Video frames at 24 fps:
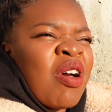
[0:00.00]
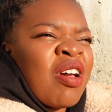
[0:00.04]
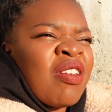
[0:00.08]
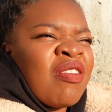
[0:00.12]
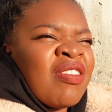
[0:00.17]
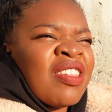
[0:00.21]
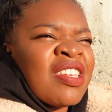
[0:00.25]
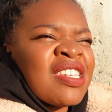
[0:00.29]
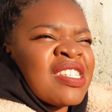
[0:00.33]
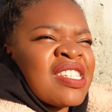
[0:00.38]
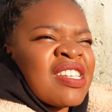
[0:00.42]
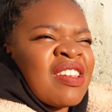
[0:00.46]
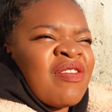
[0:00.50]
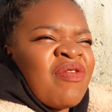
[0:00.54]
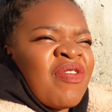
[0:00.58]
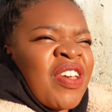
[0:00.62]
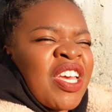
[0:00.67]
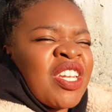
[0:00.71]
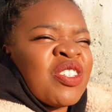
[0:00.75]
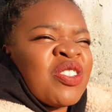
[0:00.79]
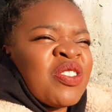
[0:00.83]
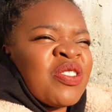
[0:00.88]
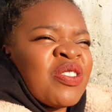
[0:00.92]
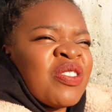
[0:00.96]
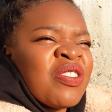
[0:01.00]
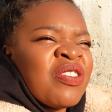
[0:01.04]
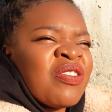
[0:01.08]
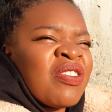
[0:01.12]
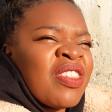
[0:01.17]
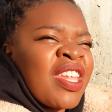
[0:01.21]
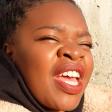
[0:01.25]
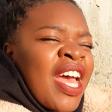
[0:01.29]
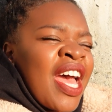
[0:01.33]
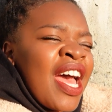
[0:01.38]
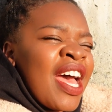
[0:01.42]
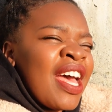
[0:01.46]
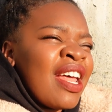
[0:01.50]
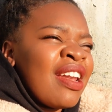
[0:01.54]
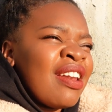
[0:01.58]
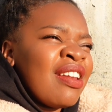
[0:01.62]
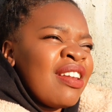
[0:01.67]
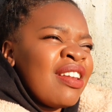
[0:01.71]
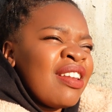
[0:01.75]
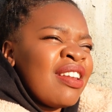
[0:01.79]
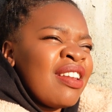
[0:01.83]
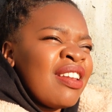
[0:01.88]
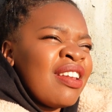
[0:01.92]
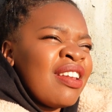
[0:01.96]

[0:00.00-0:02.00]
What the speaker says: on this adventure that